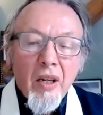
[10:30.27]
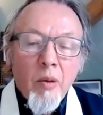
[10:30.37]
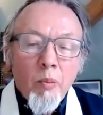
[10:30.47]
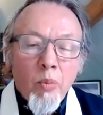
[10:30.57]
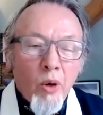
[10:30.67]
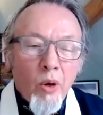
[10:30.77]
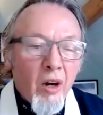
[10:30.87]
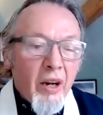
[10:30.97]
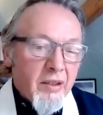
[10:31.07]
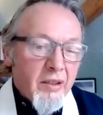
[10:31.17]
bright,
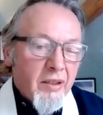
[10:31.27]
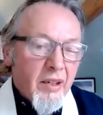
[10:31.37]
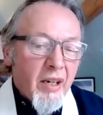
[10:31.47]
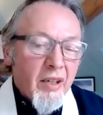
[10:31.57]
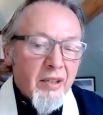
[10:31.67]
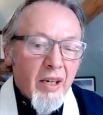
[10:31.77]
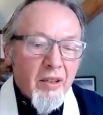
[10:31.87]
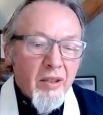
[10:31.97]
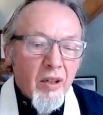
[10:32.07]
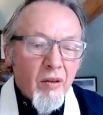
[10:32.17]
and attentive.